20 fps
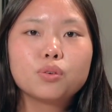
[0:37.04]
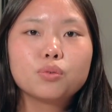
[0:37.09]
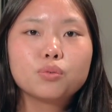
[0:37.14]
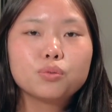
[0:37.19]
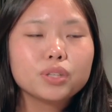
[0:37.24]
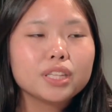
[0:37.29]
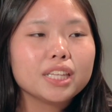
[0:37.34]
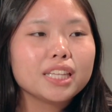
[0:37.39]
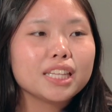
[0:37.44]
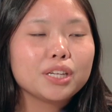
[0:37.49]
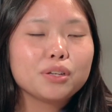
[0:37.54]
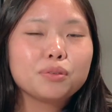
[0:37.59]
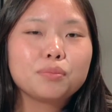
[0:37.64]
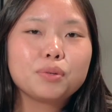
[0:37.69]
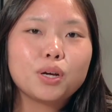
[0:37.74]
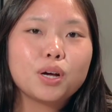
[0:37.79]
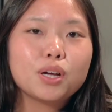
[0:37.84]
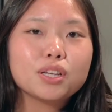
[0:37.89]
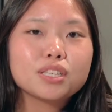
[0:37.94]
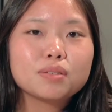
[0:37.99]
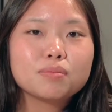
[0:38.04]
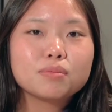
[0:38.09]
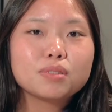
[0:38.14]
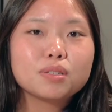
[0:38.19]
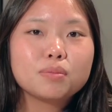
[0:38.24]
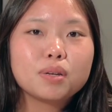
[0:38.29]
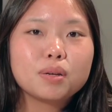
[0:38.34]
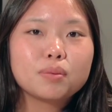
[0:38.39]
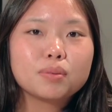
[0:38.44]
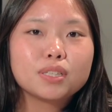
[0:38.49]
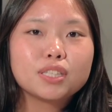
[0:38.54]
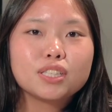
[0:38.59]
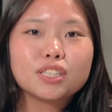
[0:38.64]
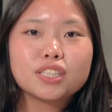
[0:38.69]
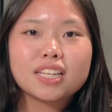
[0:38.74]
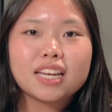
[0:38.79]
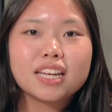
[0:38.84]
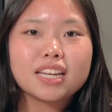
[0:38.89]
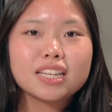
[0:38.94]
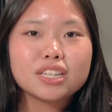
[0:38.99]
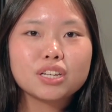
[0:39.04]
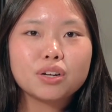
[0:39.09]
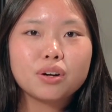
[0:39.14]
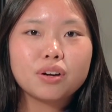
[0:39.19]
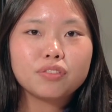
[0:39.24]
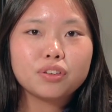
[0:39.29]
really think it'd be awesome to be able to just get to know